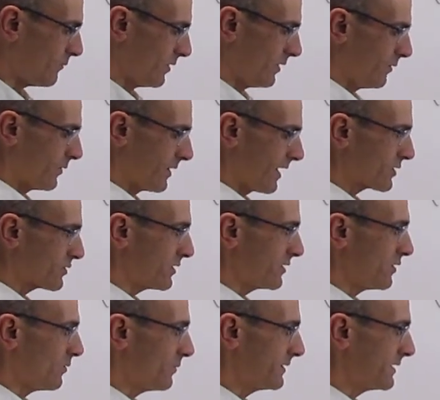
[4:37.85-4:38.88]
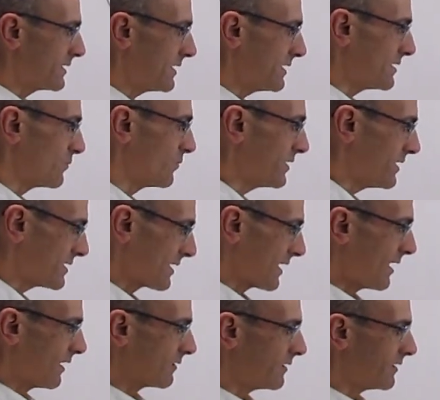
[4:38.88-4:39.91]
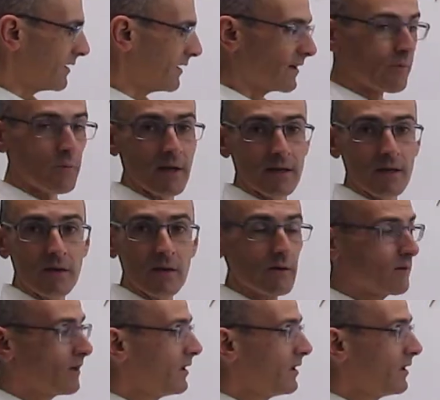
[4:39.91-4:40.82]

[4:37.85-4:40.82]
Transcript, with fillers: well, we actually know what this is. We just calculated it right here.